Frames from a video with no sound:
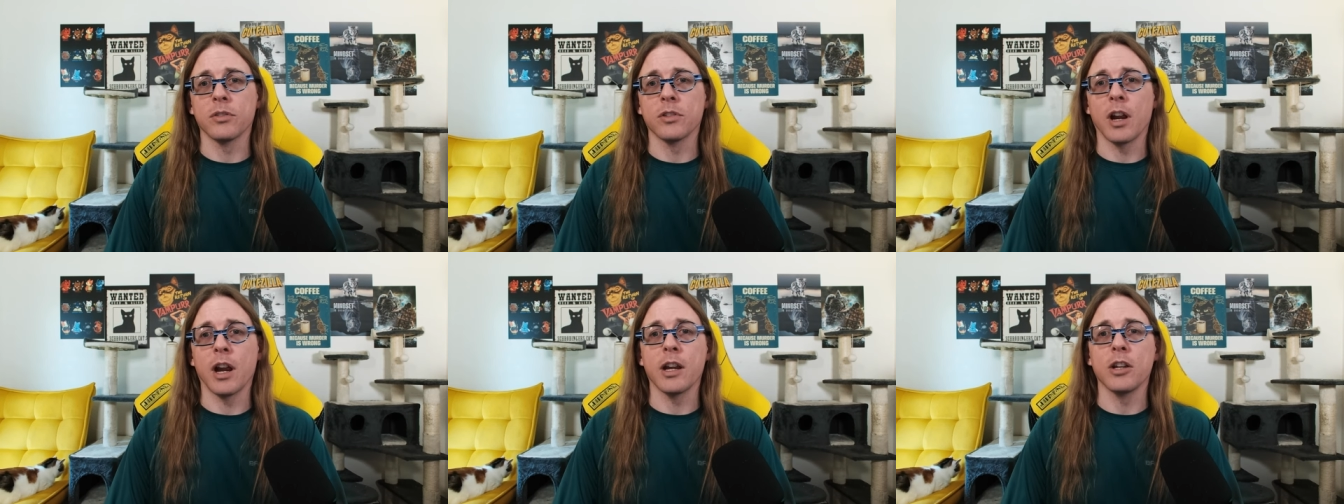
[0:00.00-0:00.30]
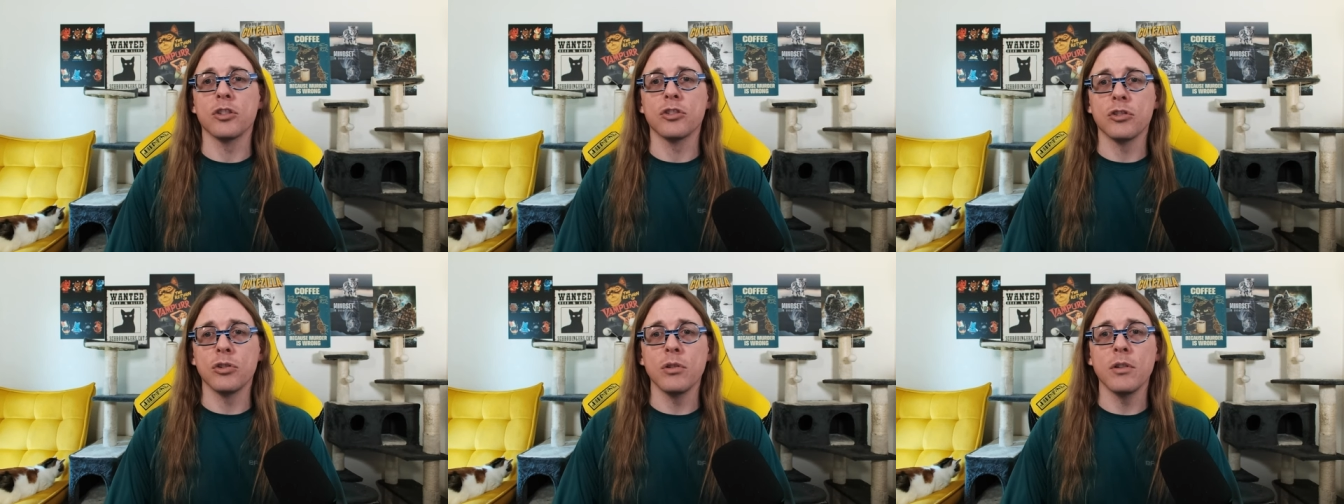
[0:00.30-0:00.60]
Sorry,
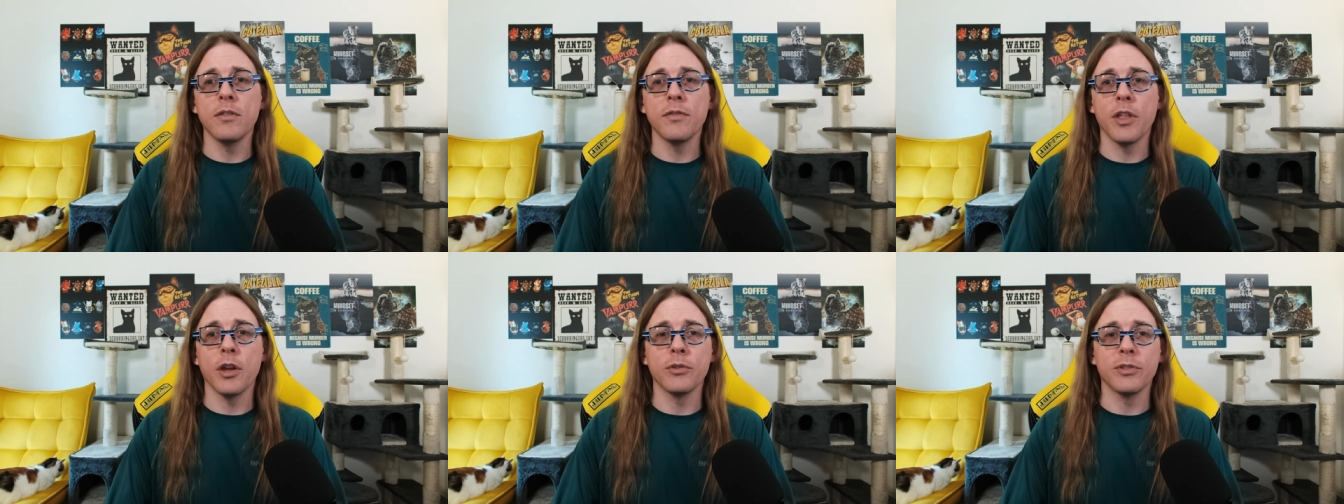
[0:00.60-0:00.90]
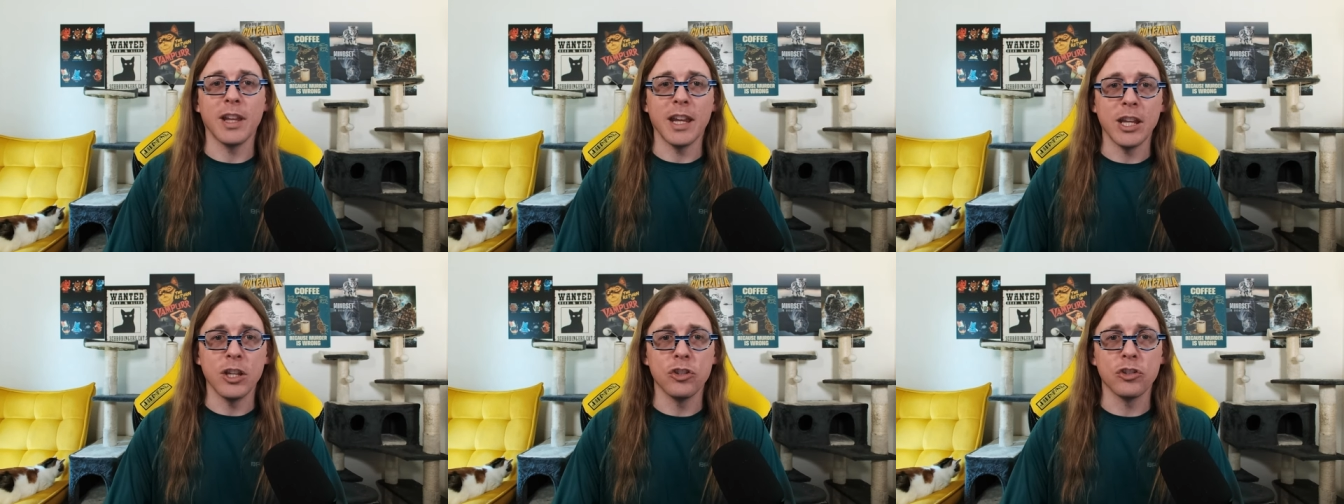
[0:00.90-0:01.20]
two of
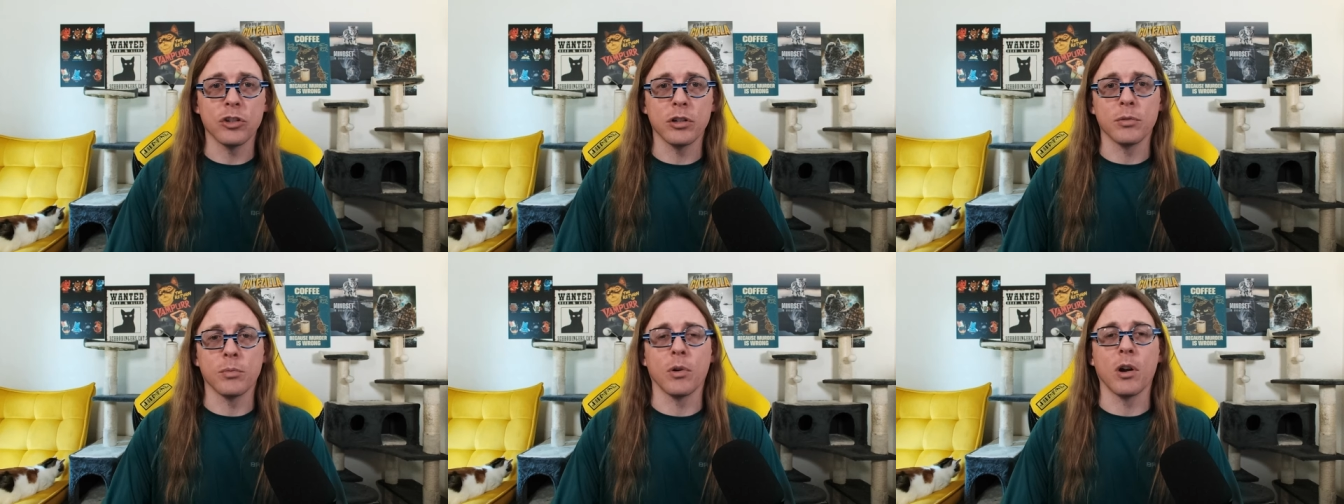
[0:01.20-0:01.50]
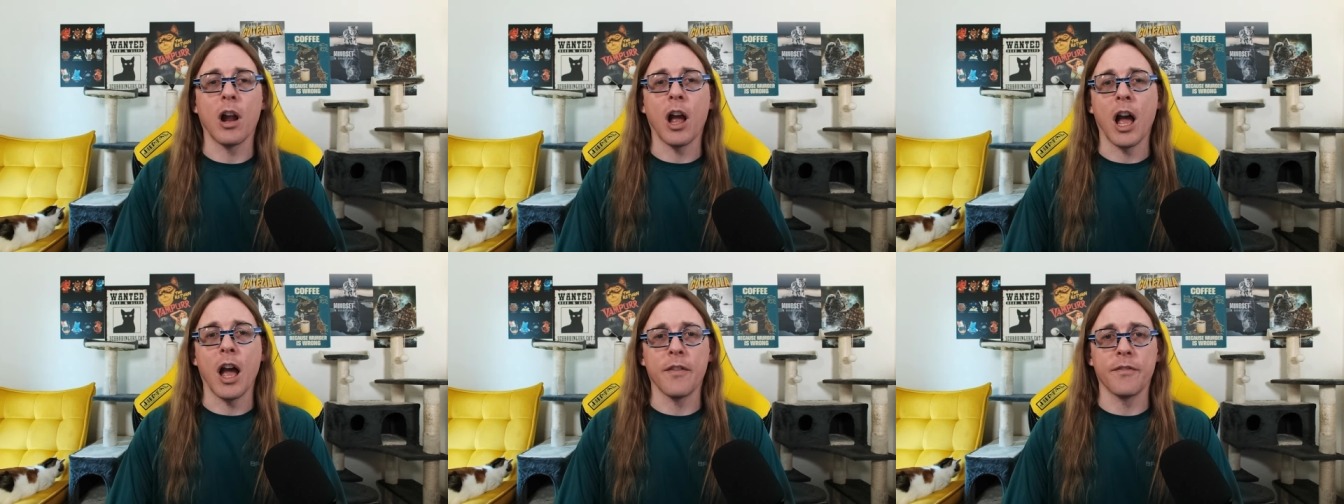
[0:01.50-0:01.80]
those injured
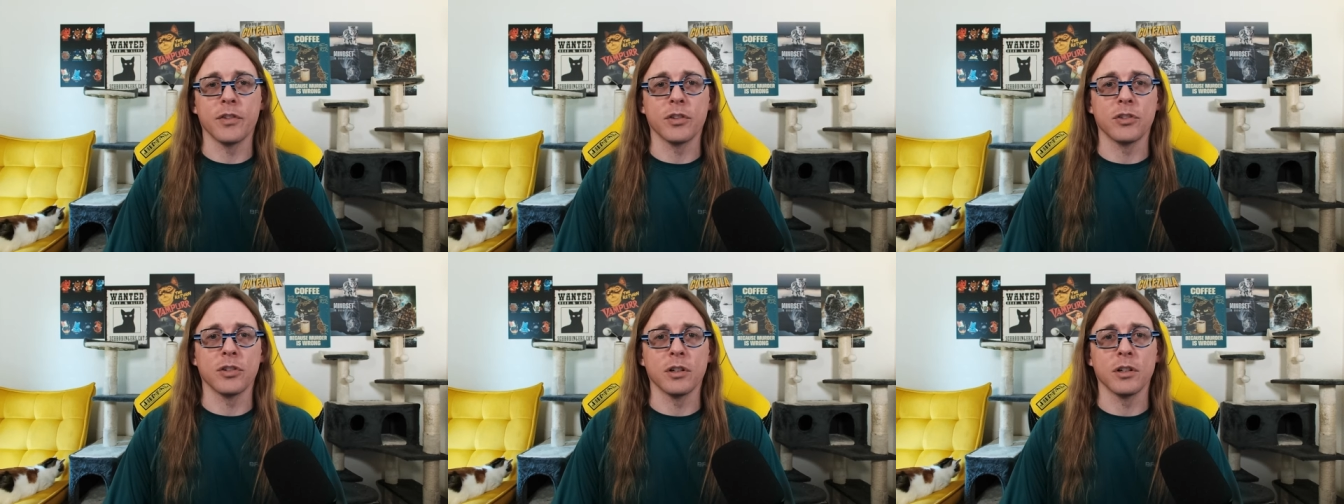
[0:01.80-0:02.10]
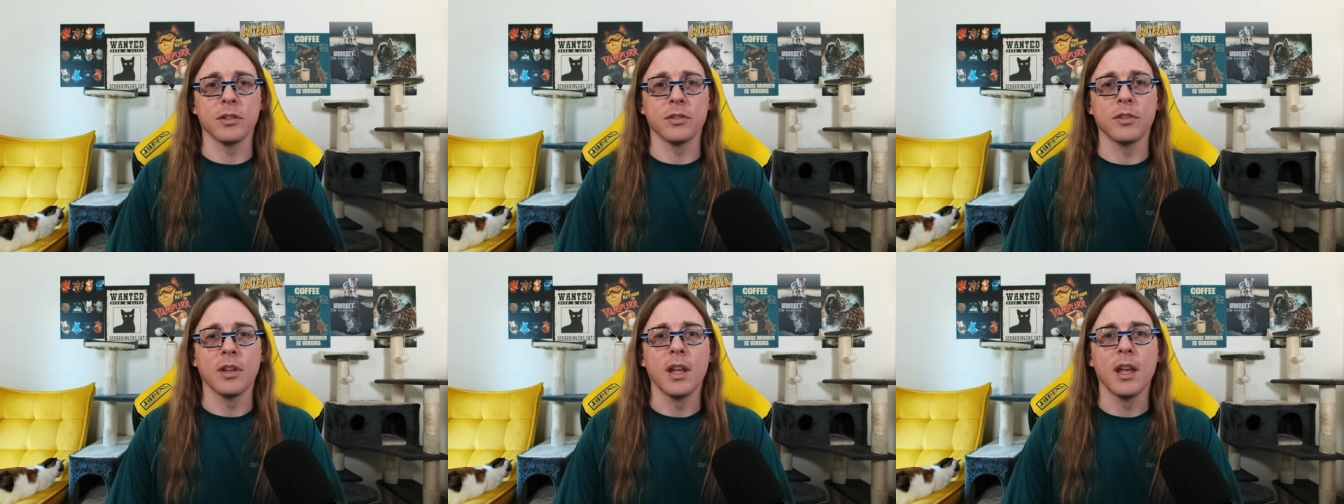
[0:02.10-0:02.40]
were
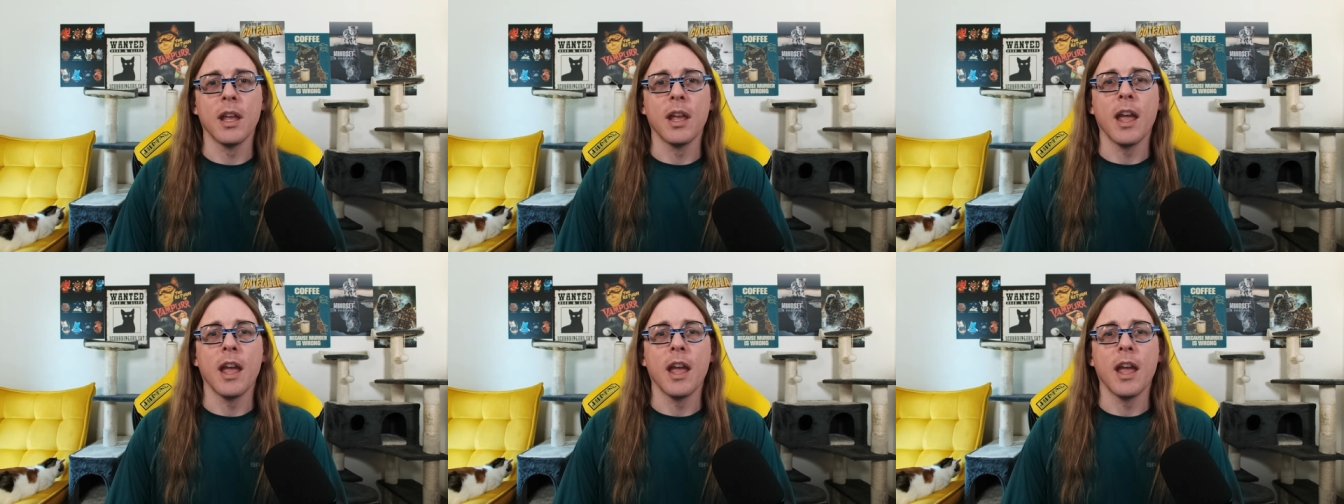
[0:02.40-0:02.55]
officers.